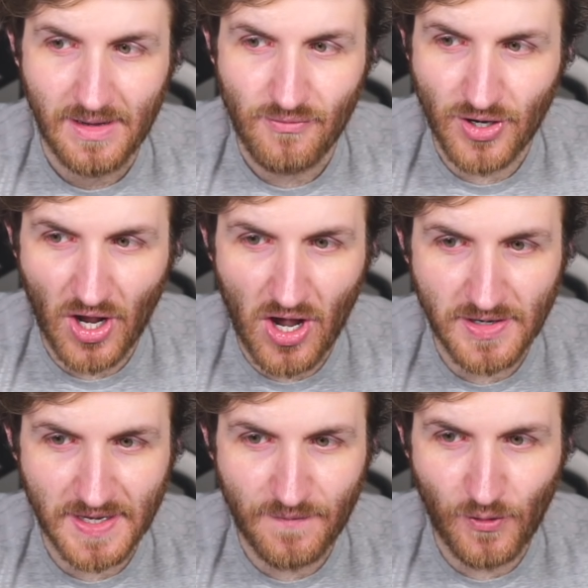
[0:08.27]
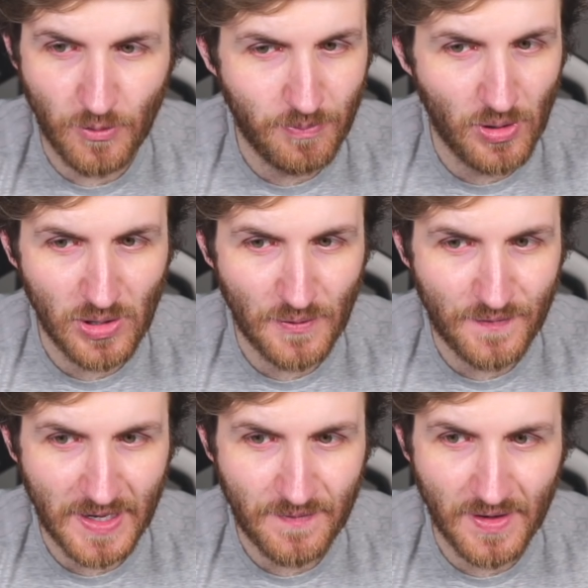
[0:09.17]
regarding football or
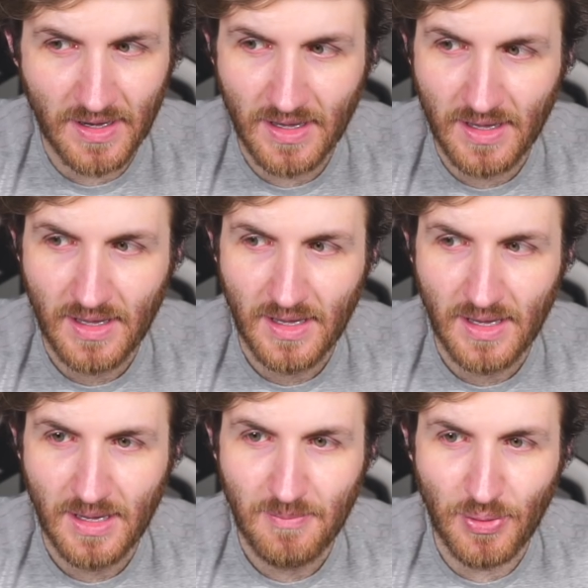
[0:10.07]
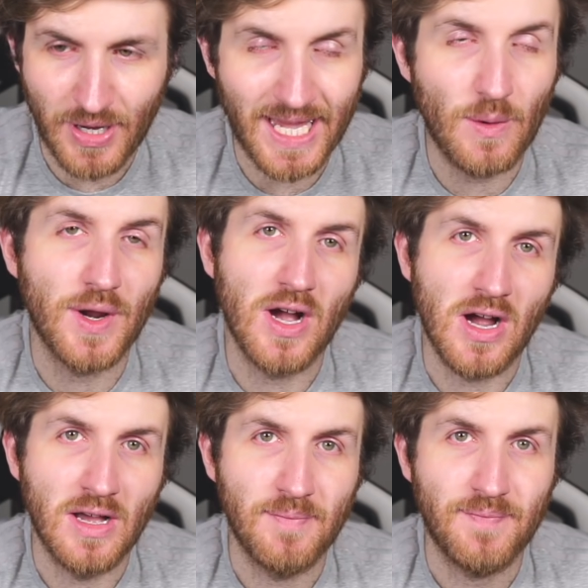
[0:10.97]
FIFA, but here we are.